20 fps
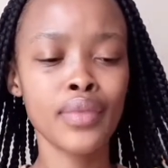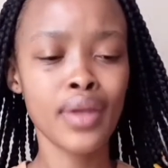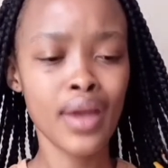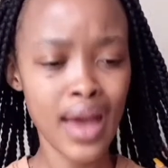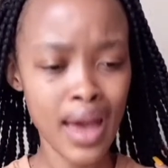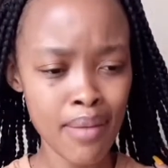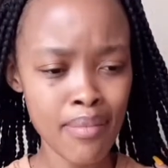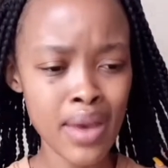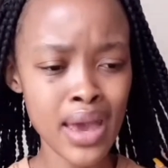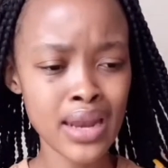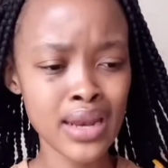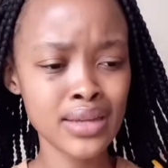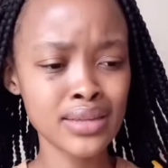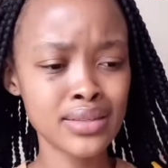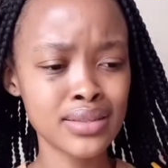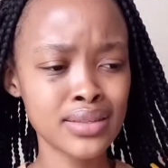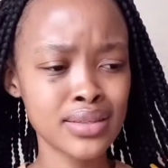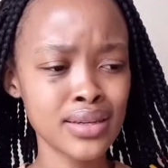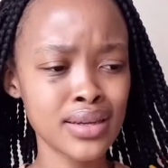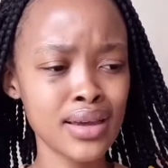I
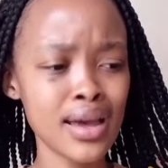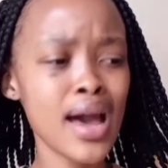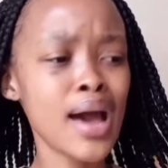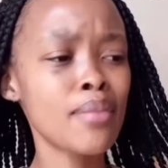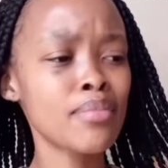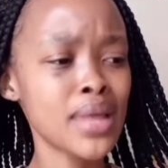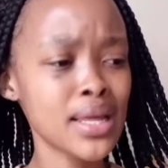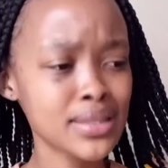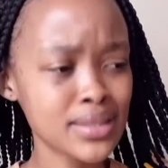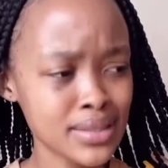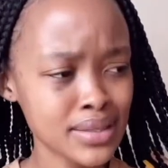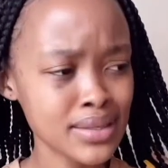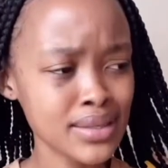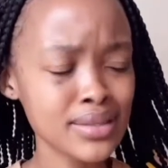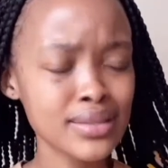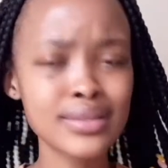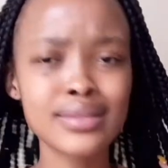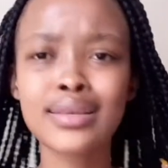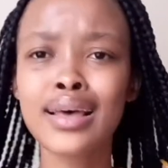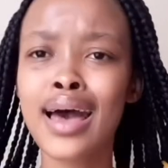managed. I'm that
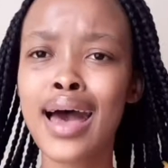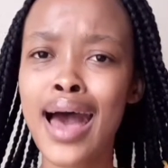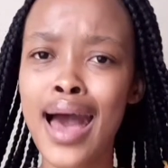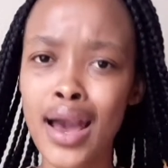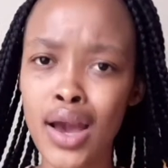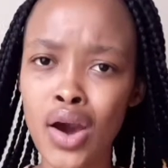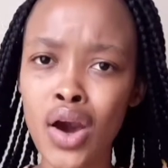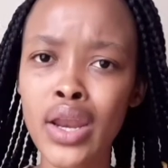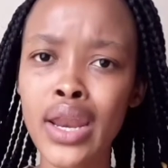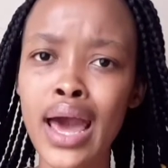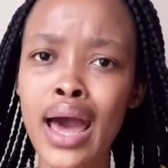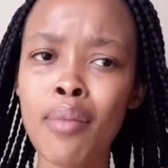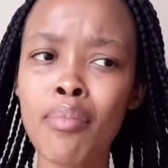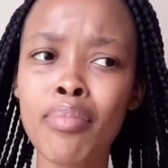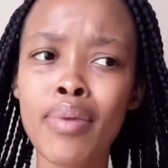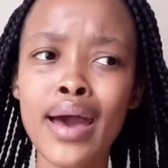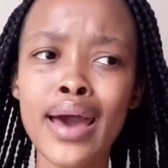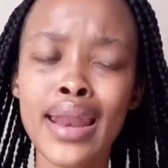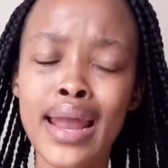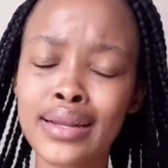sis. I got
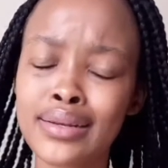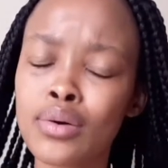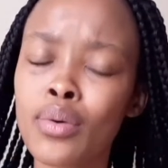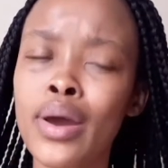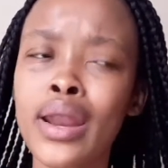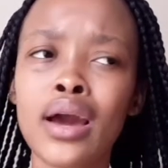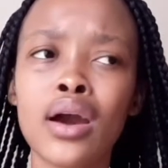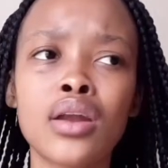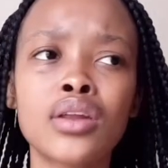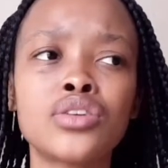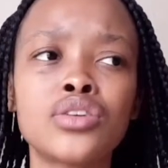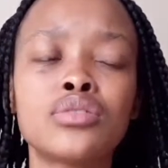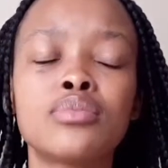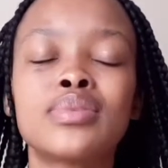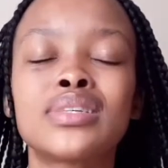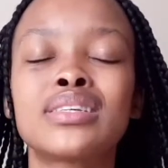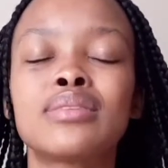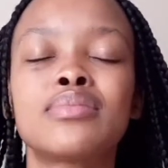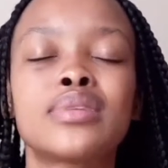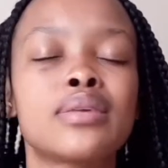up and I did what I gotta do, but
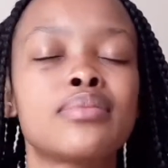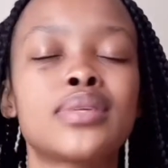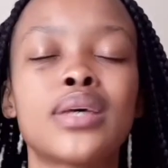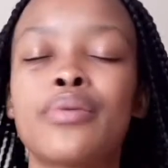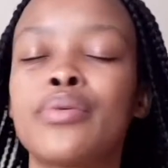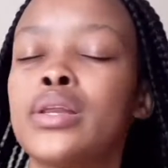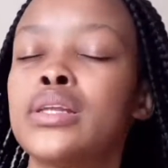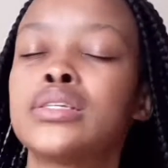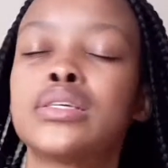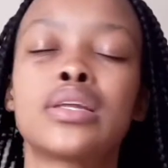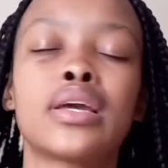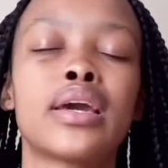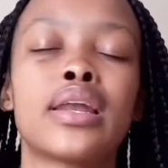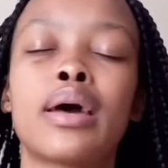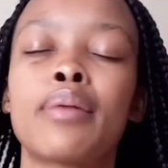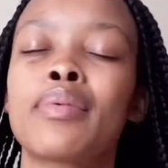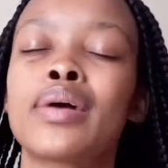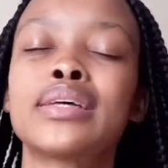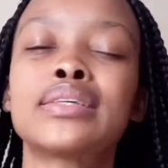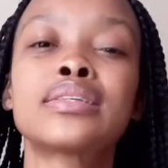sometimes I really didn't get
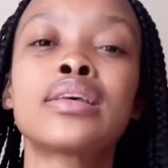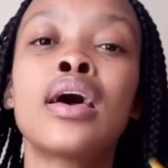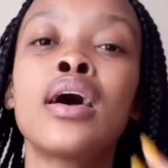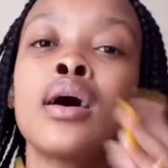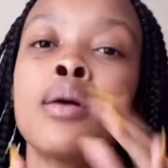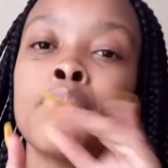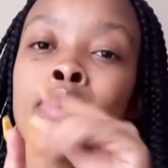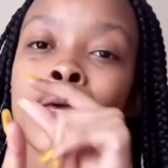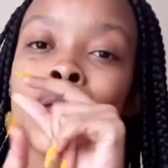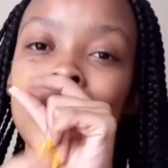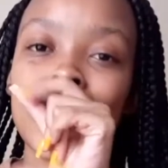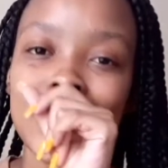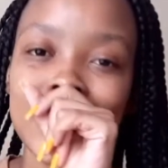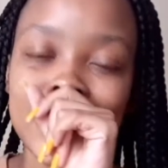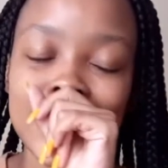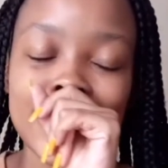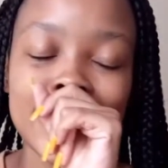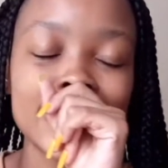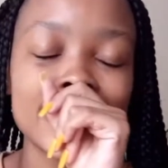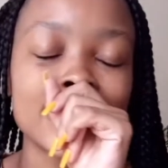up because
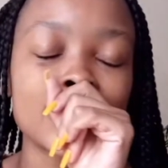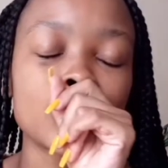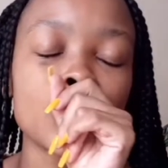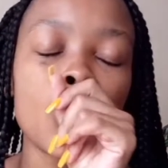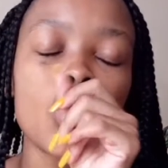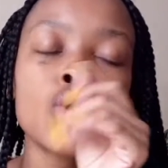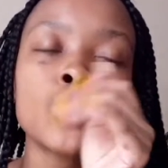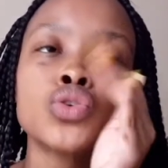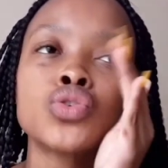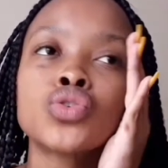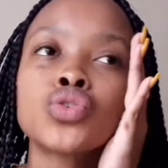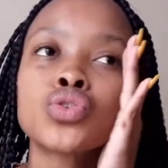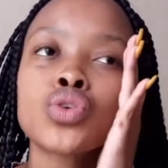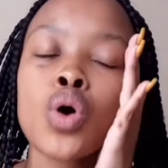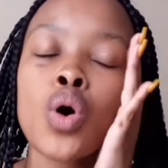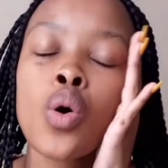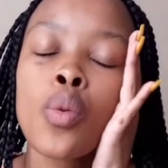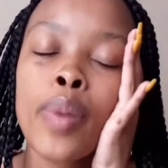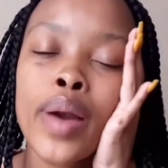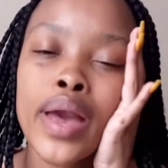it is
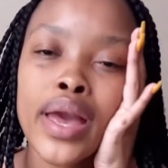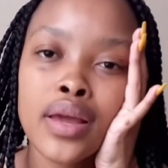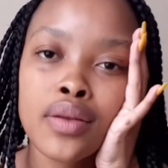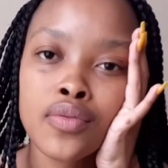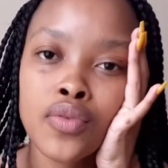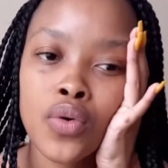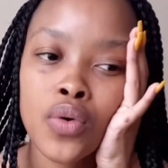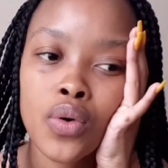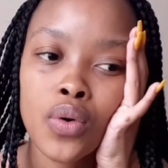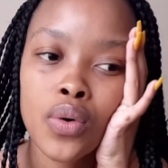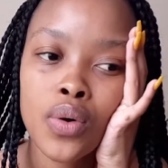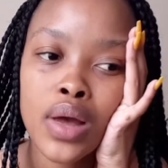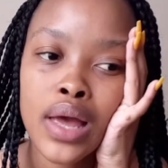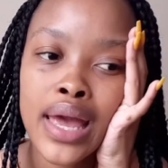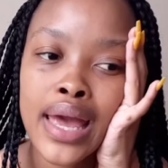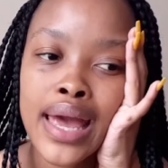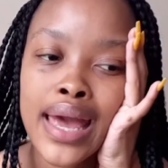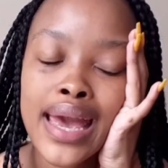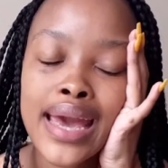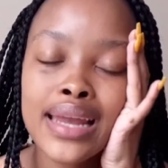so painful.
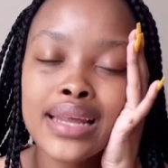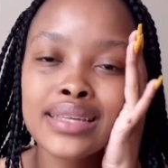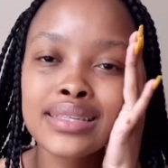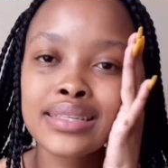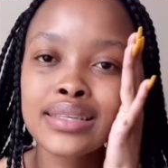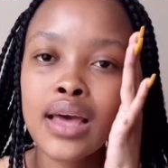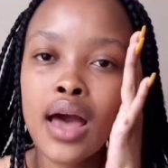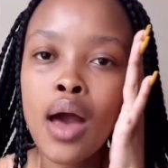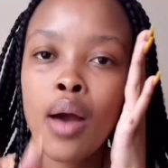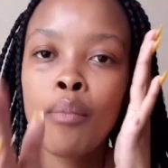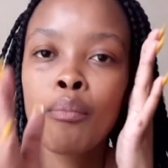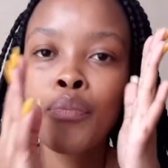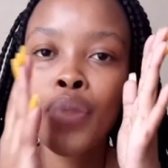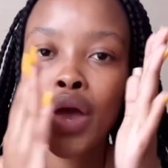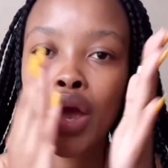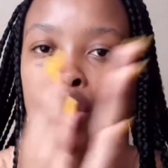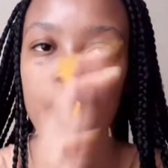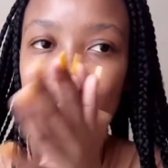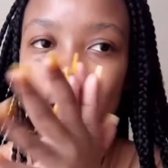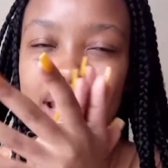It is
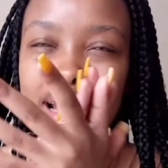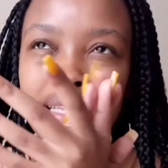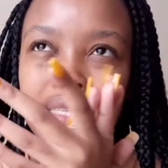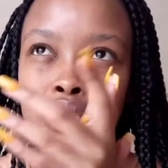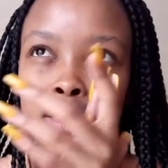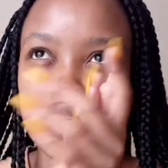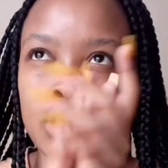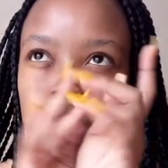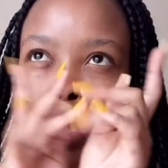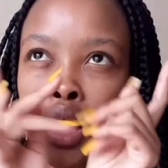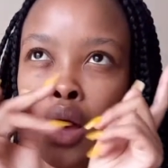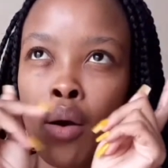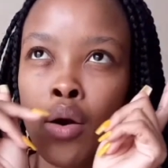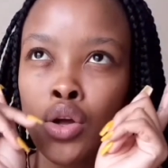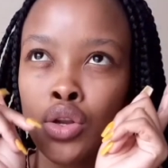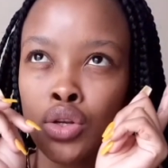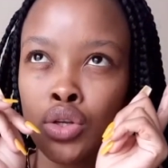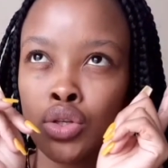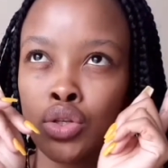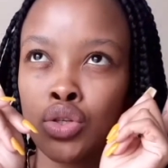periods
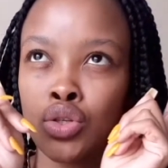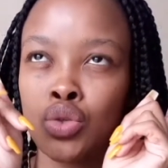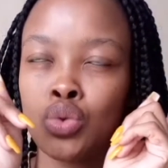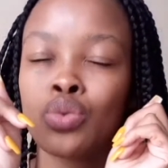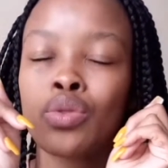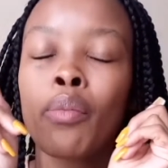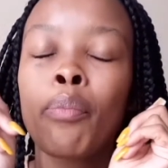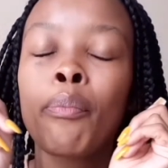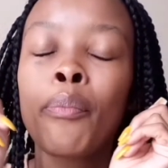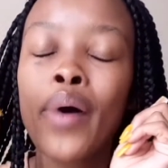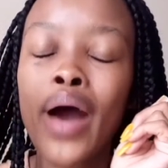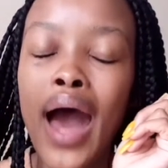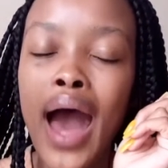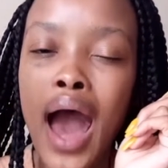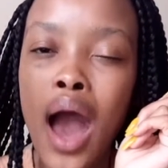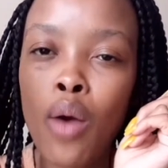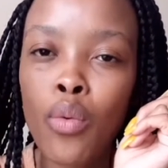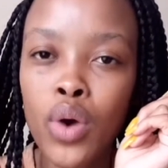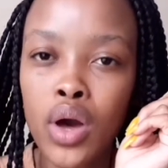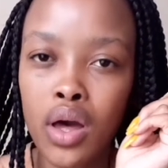to the
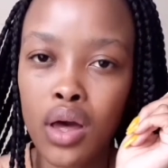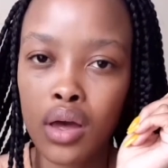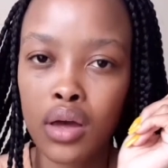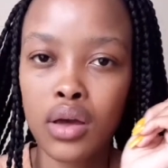power